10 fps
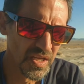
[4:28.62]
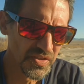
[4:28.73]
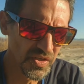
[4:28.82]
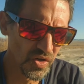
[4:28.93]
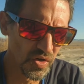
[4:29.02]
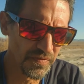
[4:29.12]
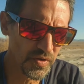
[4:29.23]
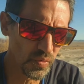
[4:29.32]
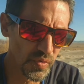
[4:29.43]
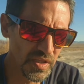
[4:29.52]
So if
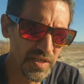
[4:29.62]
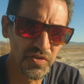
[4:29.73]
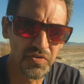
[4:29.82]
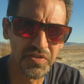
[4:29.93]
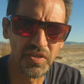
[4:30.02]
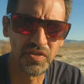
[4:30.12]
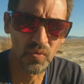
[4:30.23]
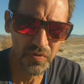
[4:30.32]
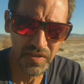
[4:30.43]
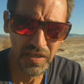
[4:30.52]
you're really interested in the
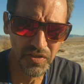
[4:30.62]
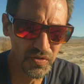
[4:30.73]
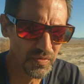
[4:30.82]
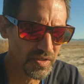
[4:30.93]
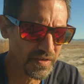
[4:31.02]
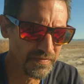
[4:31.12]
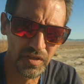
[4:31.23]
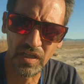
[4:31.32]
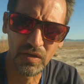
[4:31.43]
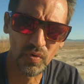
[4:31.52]
work that I do, if
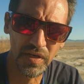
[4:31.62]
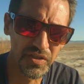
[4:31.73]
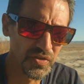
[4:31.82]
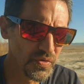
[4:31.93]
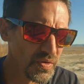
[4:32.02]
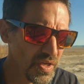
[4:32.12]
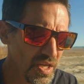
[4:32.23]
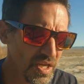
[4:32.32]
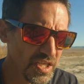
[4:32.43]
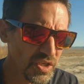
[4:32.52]
you like what I do,
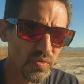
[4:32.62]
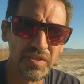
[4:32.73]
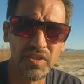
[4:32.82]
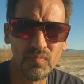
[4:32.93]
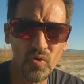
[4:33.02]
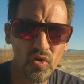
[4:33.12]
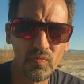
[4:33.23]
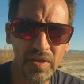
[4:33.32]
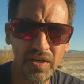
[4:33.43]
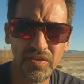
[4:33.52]
and you want to see
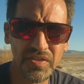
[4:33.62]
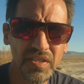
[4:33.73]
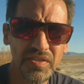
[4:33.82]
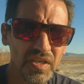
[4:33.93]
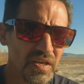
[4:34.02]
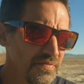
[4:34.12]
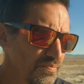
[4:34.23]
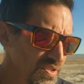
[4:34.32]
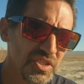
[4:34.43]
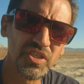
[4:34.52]
more behind-the-scenes stuff,
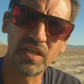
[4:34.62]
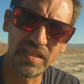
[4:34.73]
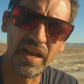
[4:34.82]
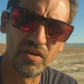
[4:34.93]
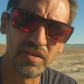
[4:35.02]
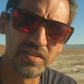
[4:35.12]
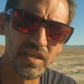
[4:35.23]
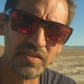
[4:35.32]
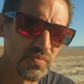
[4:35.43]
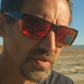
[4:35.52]
please check that out.
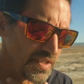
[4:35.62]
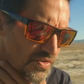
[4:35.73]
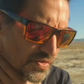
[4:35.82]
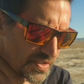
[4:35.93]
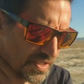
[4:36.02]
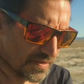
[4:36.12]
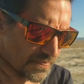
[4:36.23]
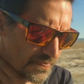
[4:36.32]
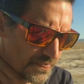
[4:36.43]
It's really interesting.